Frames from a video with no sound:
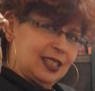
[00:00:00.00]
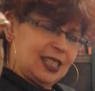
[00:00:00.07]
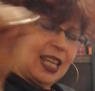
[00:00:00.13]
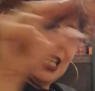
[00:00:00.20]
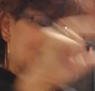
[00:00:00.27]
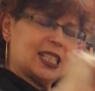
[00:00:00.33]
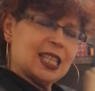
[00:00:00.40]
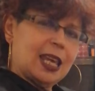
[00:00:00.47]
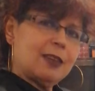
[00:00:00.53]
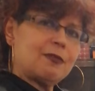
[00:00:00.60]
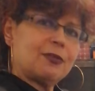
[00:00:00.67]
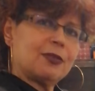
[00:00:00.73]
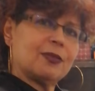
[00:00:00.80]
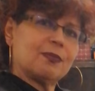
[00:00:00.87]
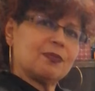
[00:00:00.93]
Stay
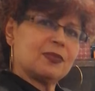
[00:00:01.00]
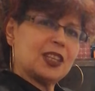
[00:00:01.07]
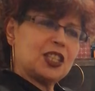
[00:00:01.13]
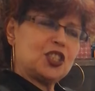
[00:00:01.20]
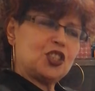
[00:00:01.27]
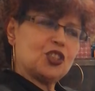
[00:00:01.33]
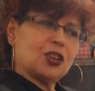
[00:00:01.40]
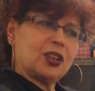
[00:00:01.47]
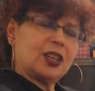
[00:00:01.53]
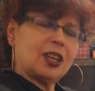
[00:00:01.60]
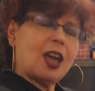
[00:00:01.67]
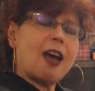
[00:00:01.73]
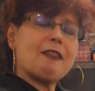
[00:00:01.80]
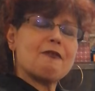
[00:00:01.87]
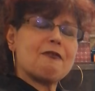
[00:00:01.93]
safe, enjoy,
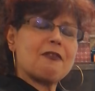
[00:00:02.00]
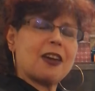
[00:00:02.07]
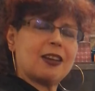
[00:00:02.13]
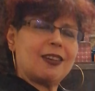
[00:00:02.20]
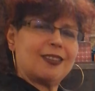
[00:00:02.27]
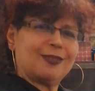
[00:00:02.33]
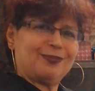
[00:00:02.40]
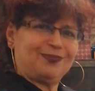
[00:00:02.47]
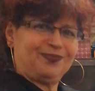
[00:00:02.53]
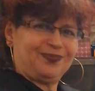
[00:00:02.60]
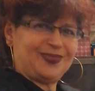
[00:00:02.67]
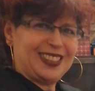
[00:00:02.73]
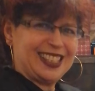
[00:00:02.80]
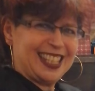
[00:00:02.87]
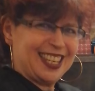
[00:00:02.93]
have fun.
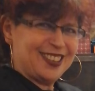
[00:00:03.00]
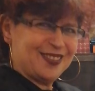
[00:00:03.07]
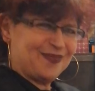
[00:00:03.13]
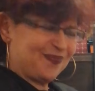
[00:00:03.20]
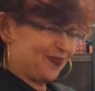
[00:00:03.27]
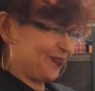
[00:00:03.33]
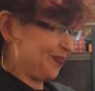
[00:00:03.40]
See you.